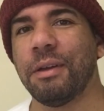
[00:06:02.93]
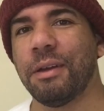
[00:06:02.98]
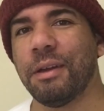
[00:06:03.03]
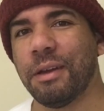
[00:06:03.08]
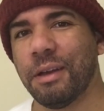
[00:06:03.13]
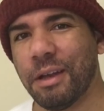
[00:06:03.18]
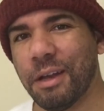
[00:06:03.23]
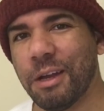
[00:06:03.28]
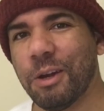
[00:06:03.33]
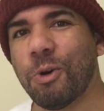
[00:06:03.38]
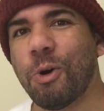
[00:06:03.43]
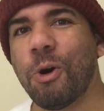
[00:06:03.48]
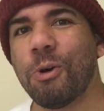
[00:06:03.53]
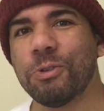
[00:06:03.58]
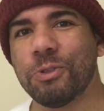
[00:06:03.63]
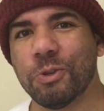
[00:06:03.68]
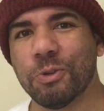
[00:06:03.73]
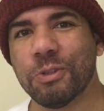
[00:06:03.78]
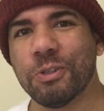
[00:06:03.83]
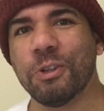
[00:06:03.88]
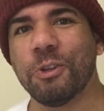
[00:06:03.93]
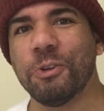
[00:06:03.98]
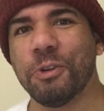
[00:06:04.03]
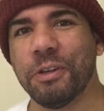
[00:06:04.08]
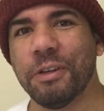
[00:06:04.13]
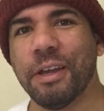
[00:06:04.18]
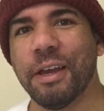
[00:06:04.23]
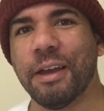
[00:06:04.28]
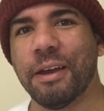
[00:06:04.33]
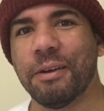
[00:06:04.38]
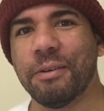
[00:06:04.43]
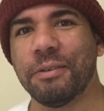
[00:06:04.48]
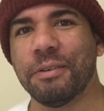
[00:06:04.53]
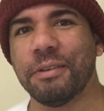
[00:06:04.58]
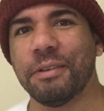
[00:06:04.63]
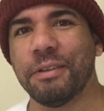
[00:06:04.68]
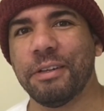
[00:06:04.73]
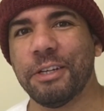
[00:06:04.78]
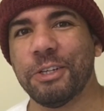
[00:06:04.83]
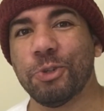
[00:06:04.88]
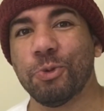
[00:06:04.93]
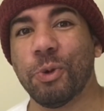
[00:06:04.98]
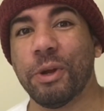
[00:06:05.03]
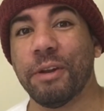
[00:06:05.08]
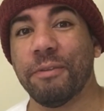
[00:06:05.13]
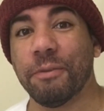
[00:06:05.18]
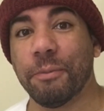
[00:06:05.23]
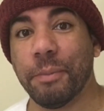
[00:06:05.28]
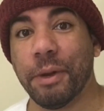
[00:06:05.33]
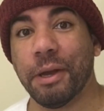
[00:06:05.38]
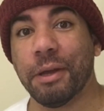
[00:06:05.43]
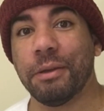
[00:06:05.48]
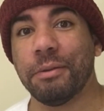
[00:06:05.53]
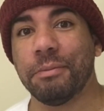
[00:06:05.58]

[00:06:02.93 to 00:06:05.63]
It'll also slow you down, get you ready for bed.